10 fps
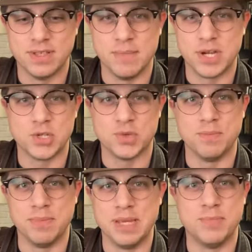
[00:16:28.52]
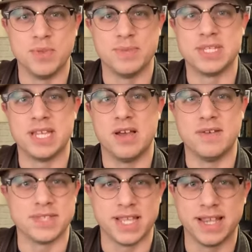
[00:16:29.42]
mushroom people
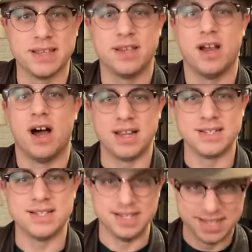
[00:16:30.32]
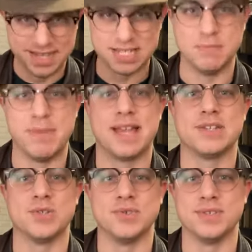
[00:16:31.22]
themselves, like, Honda
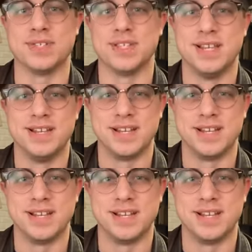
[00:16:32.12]
dismantles